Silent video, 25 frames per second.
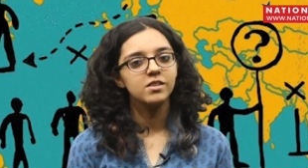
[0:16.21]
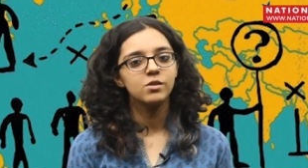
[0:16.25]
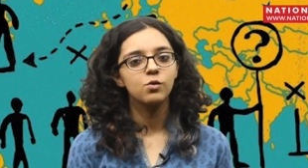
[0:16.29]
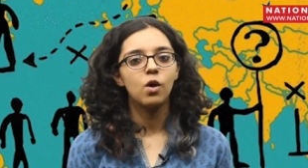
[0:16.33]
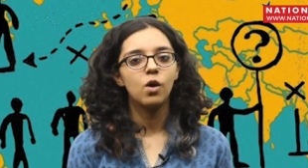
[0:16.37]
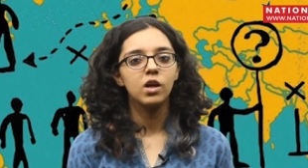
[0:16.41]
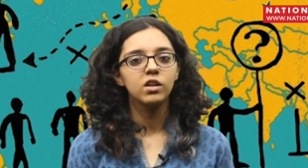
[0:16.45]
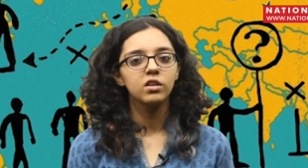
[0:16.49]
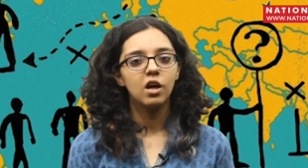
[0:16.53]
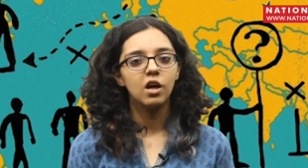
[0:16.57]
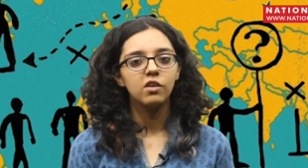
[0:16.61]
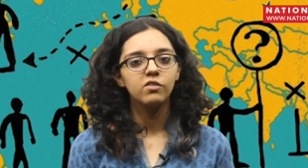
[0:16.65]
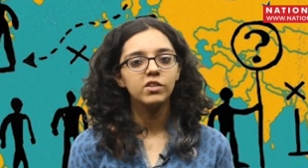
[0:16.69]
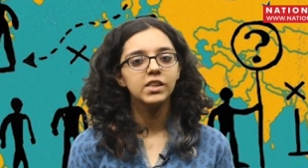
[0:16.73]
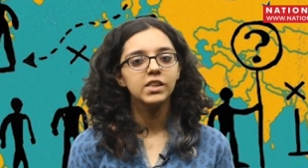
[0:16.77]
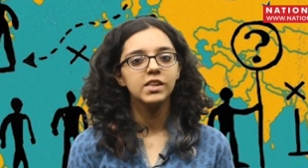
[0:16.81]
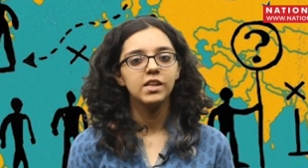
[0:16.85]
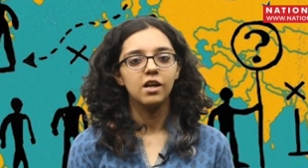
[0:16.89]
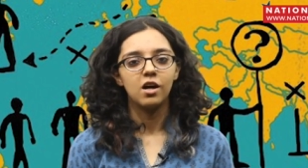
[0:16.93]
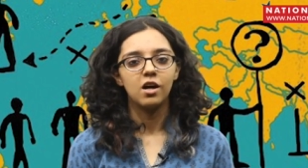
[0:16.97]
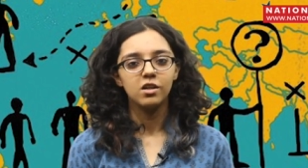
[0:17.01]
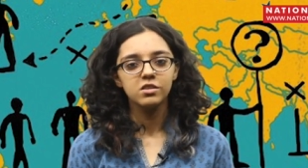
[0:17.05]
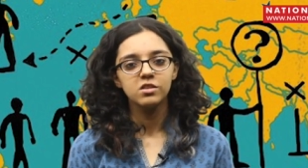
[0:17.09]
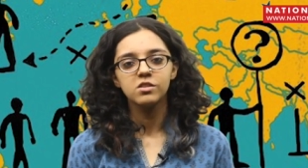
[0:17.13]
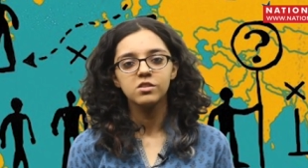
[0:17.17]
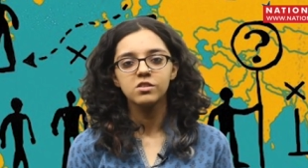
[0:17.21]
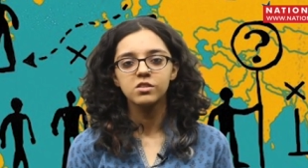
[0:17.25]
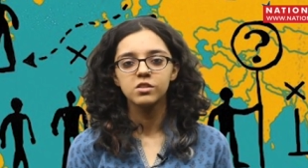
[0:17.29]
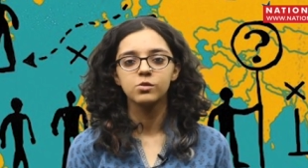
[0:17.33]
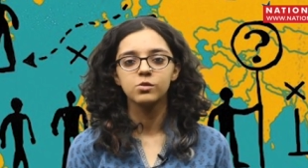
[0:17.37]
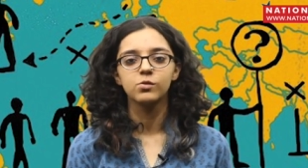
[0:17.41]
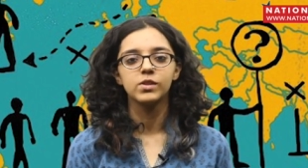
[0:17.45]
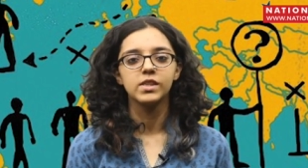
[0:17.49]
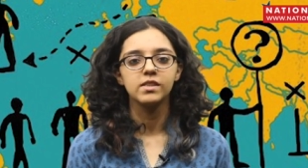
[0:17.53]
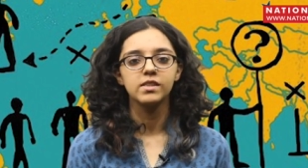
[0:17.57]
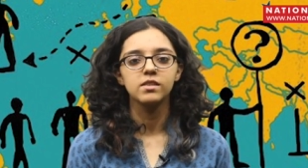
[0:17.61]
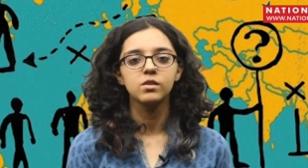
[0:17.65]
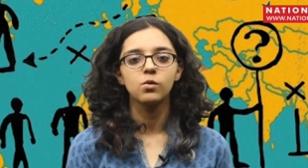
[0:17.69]
to uncover the answers to
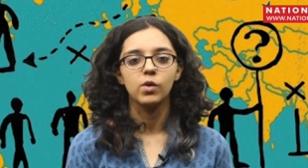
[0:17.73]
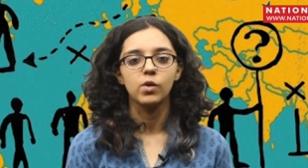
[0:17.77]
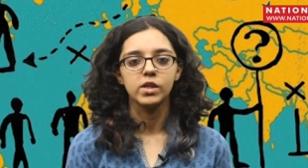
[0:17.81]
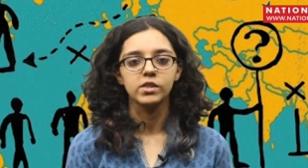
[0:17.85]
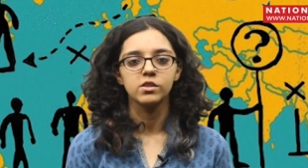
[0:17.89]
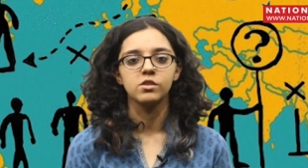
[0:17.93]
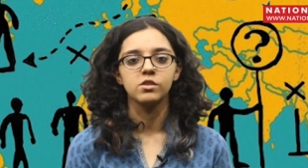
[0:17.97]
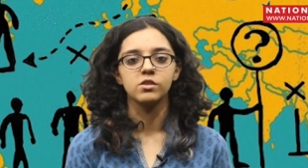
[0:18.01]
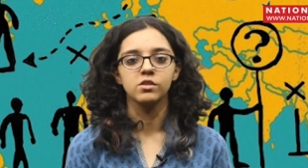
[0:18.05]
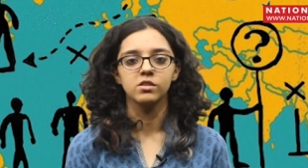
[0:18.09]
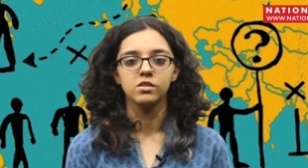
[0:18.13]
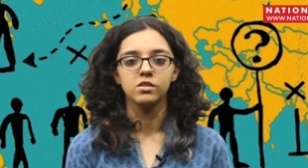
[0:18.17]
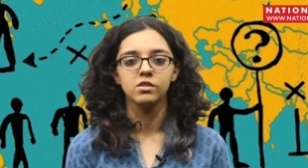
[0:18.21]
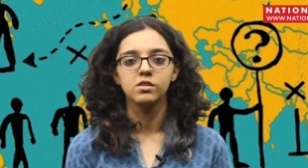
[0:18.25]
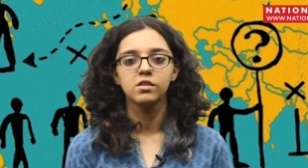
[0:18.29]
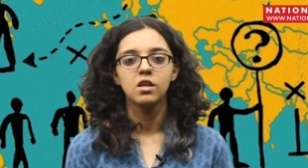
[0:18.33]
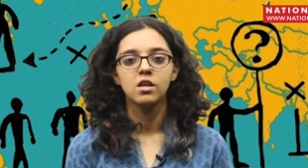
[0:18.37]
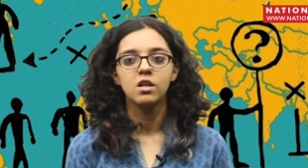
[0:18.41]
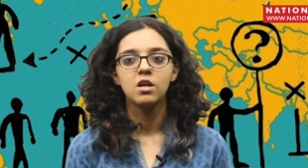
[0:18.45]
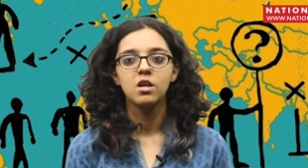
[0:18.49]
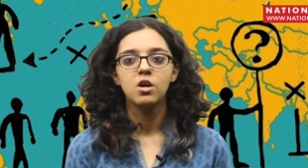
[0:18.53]
these questions.